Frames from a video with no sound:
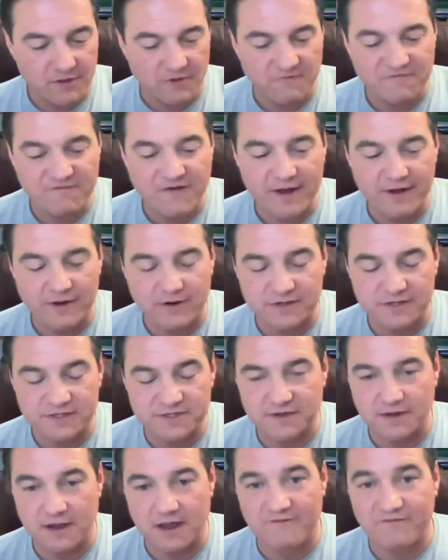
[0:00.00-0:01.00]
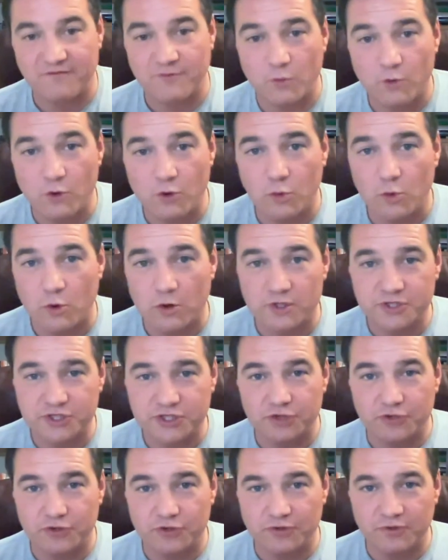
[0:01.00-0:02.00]
fighters from World War
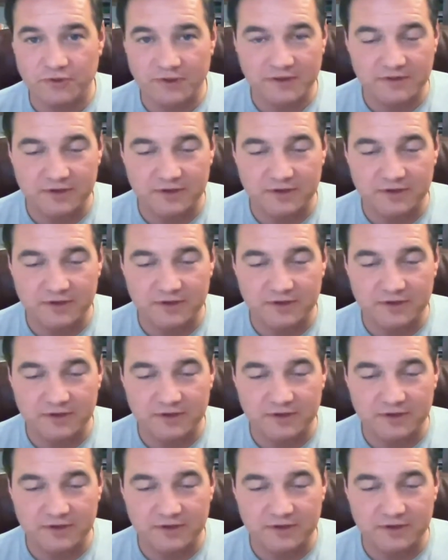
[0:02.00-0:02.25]
II.